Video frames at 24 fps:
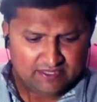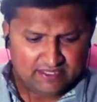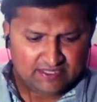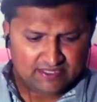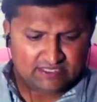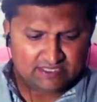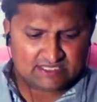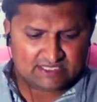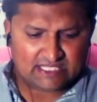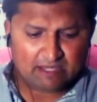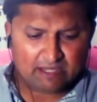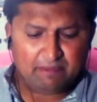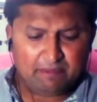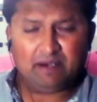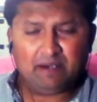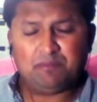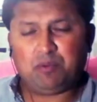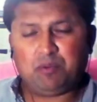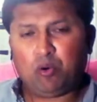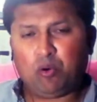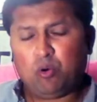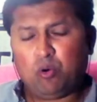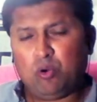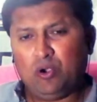
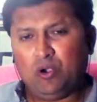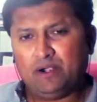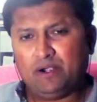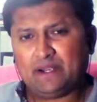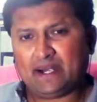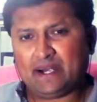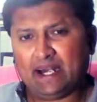sevenfold